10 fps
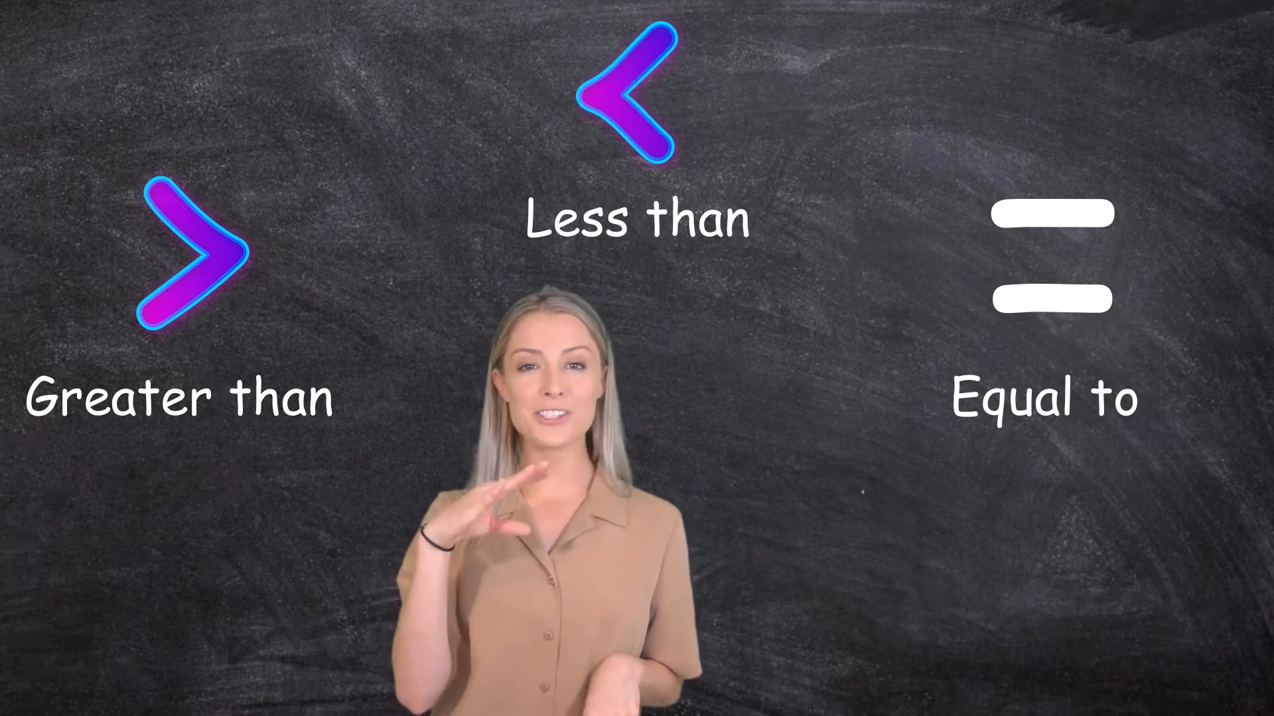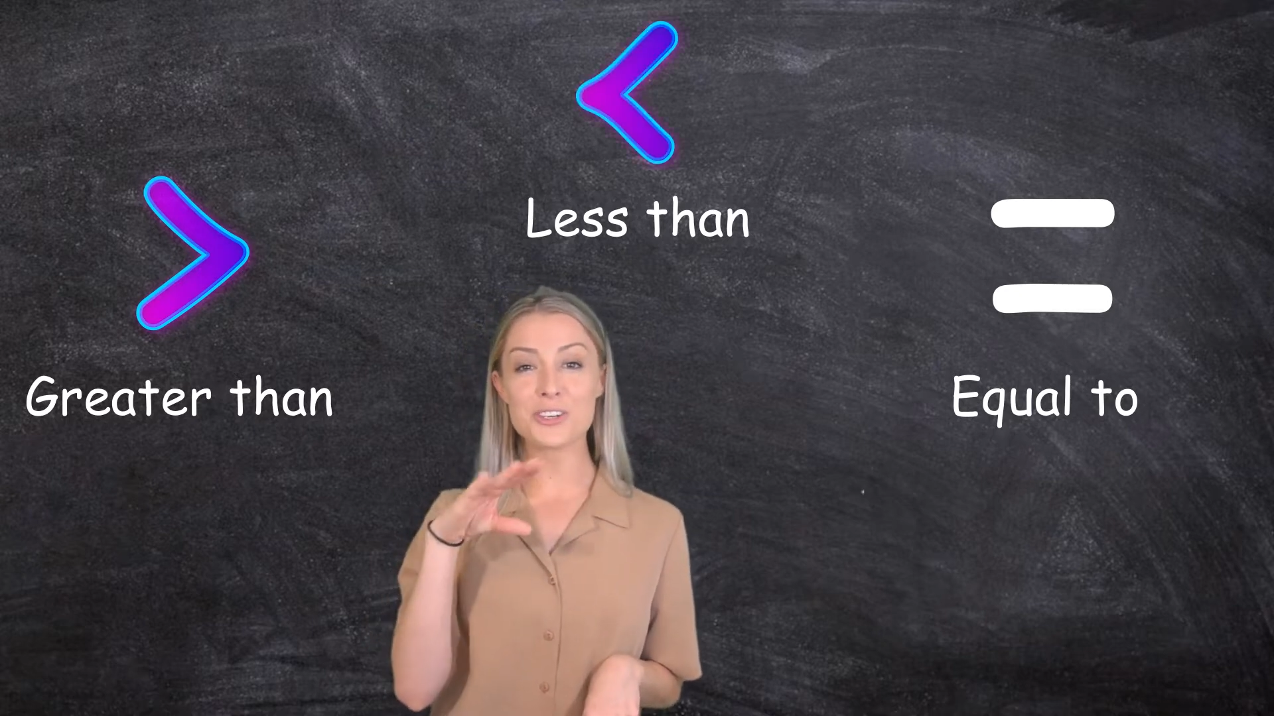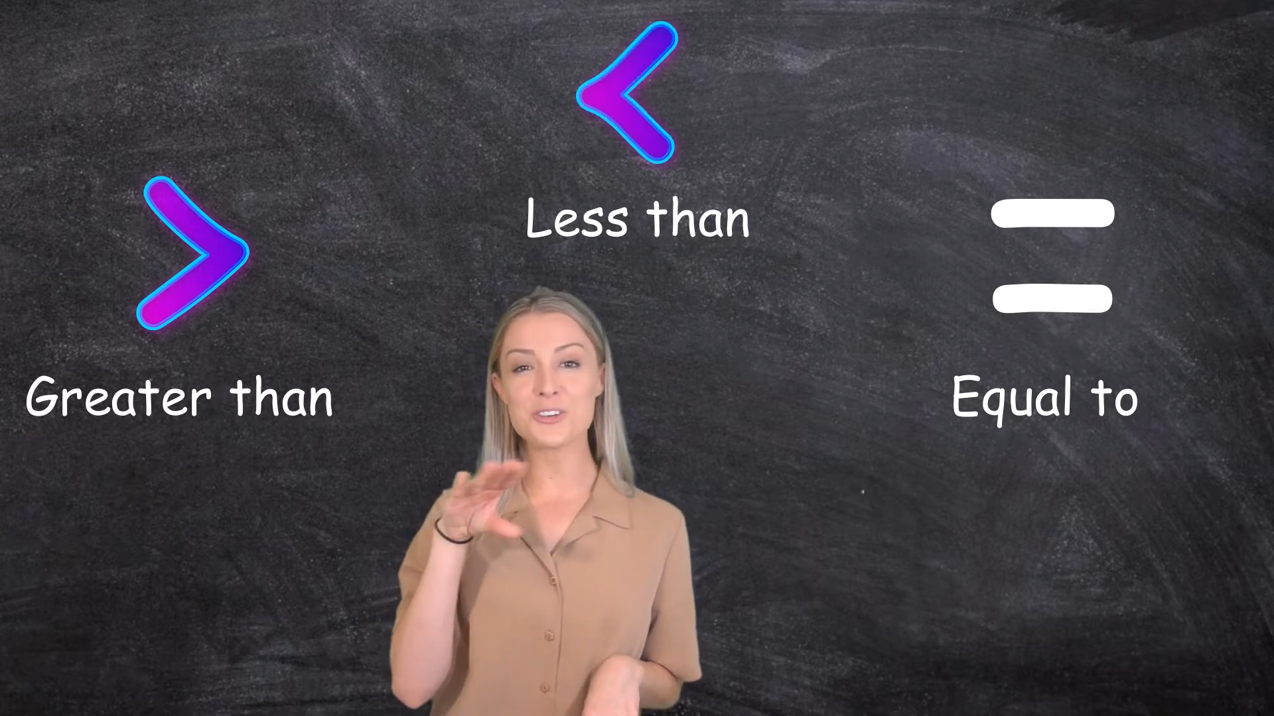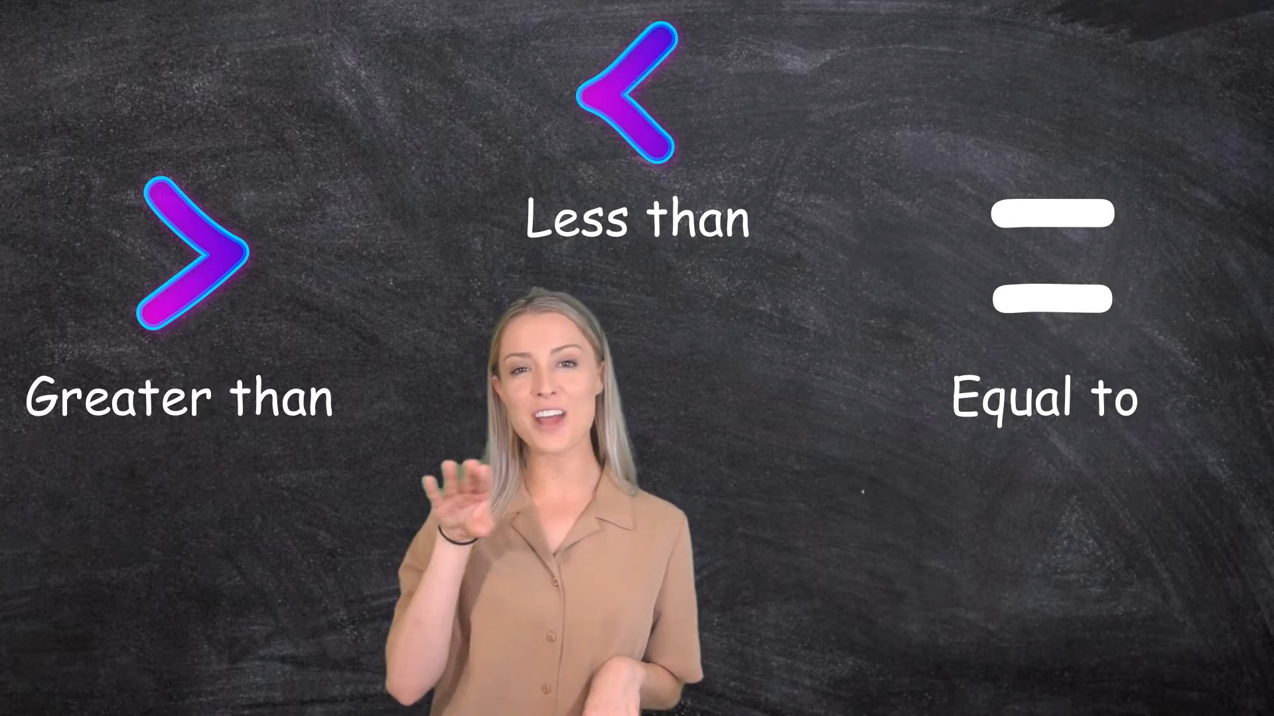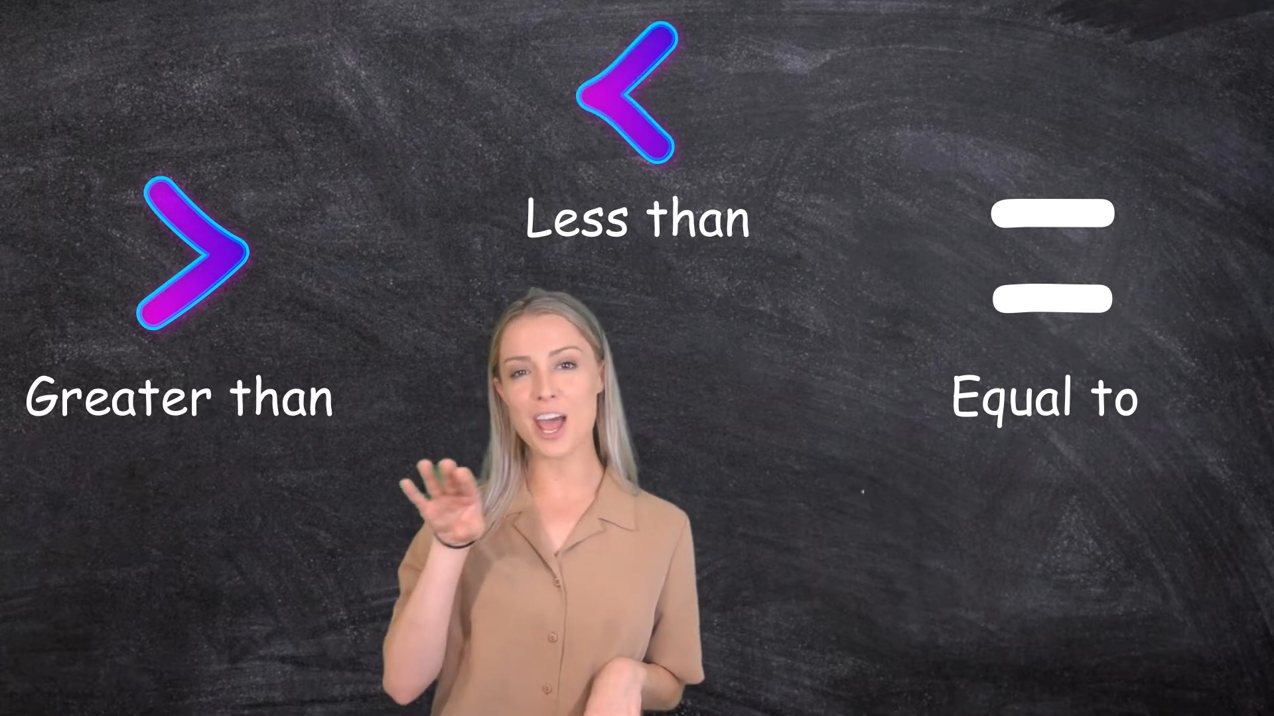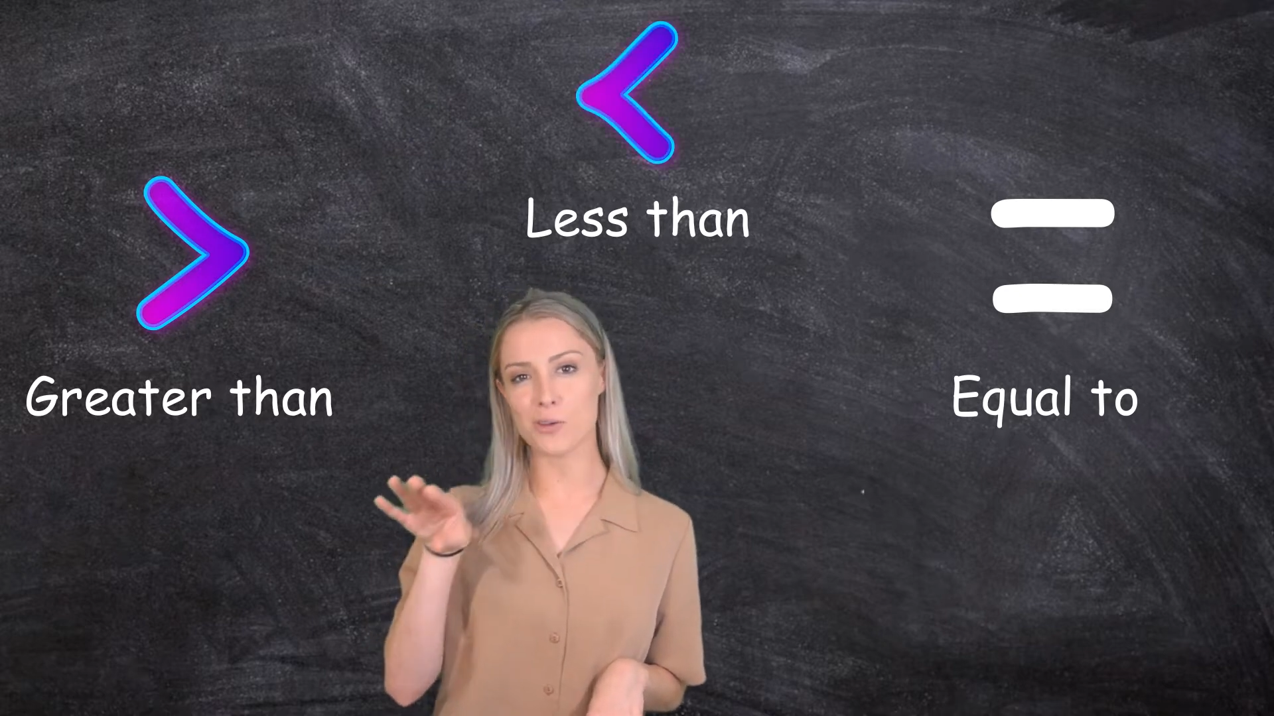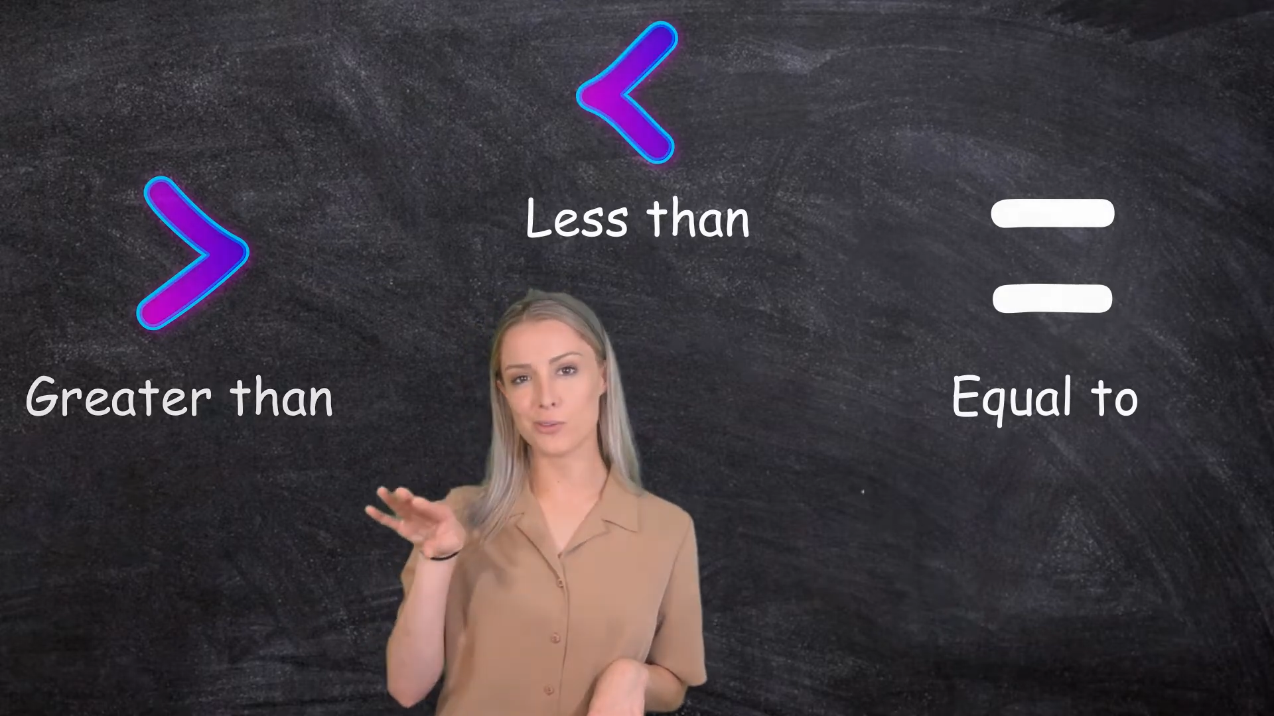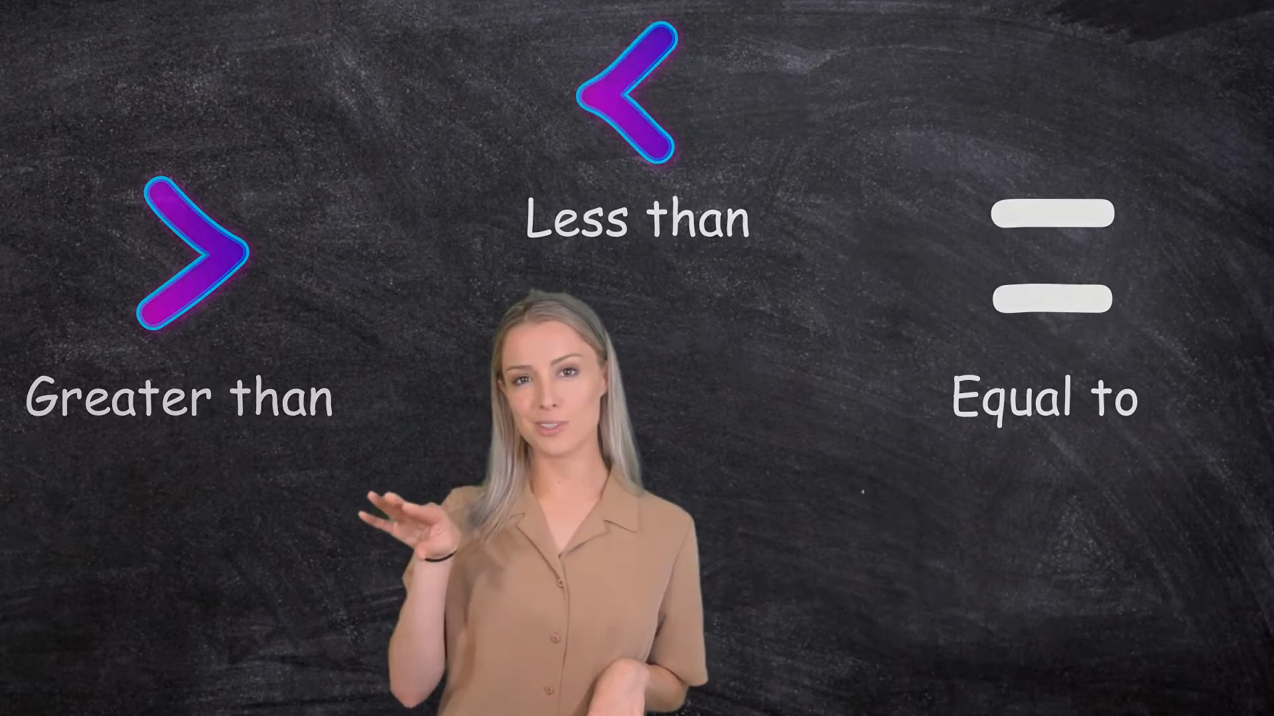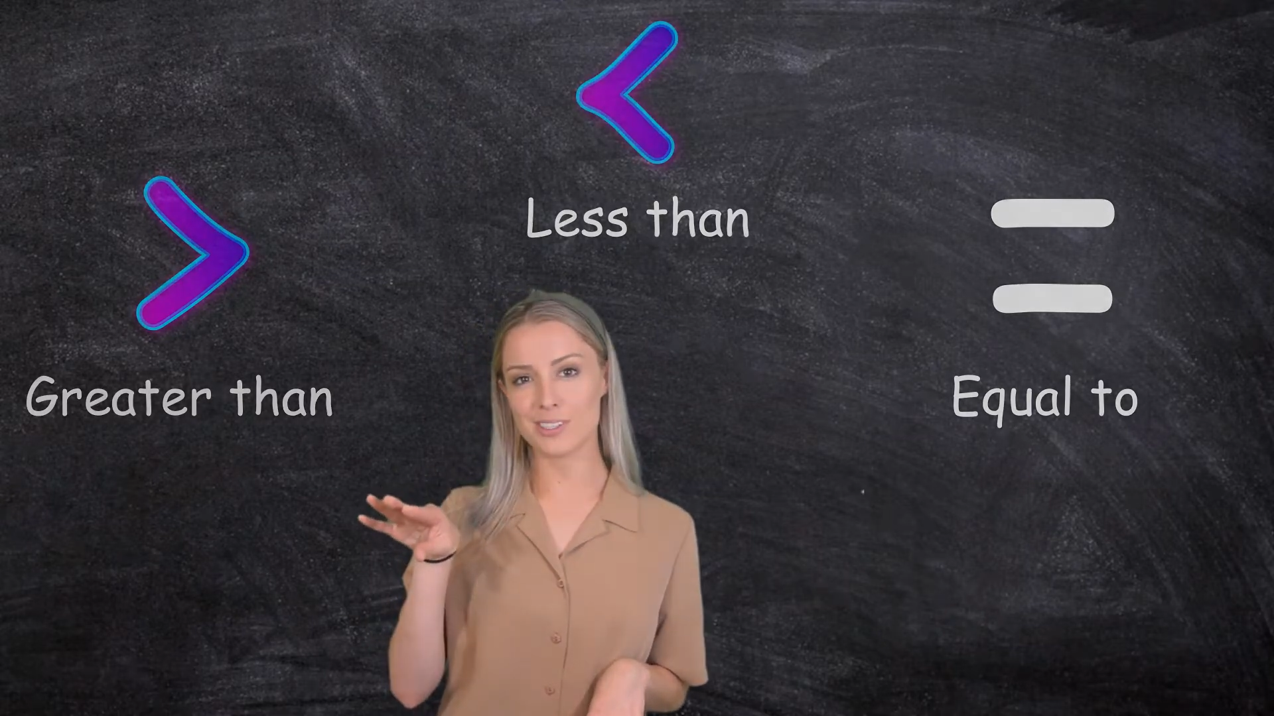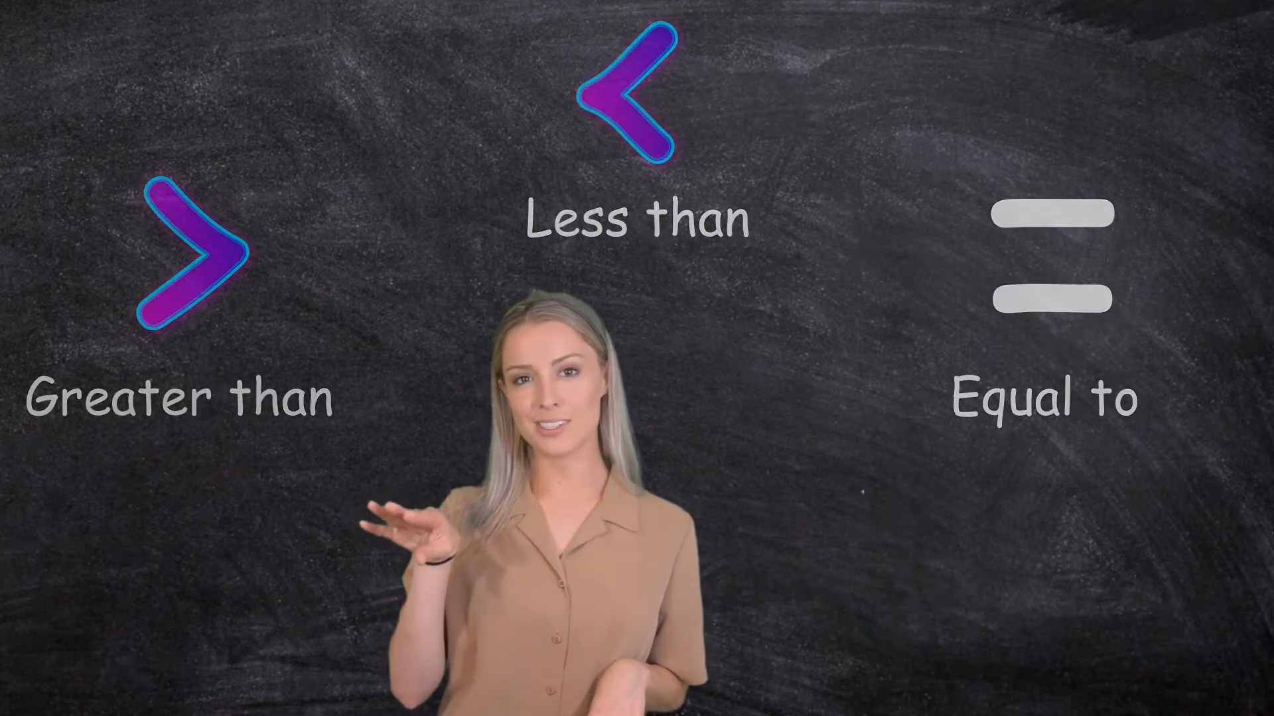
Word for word: around.